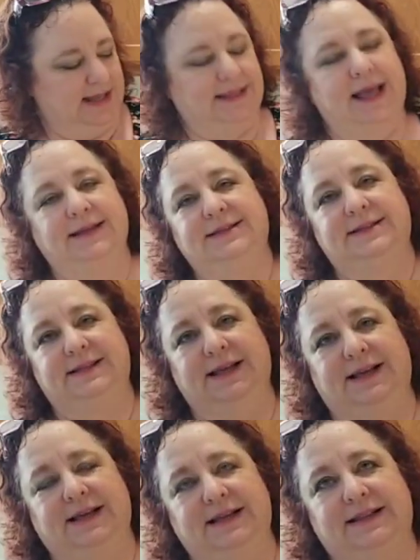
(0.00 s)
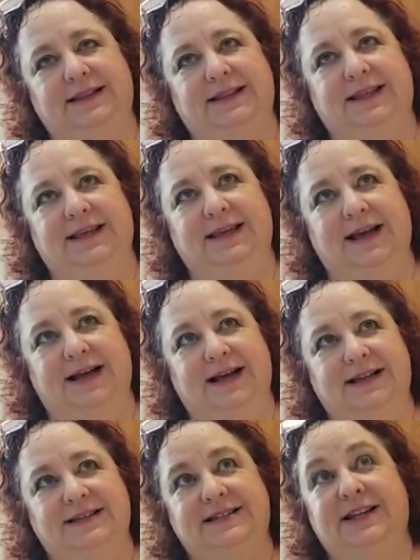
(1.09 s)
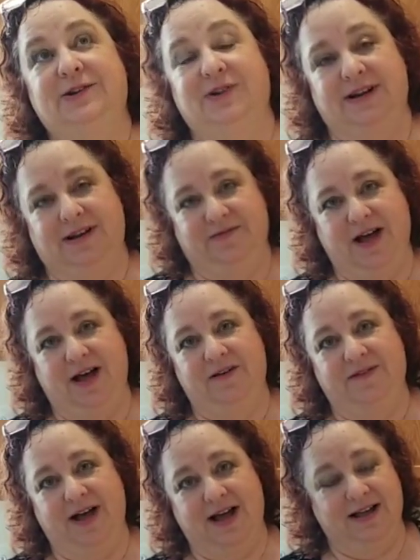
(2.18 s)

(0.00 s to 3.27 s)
That's the secret of halva.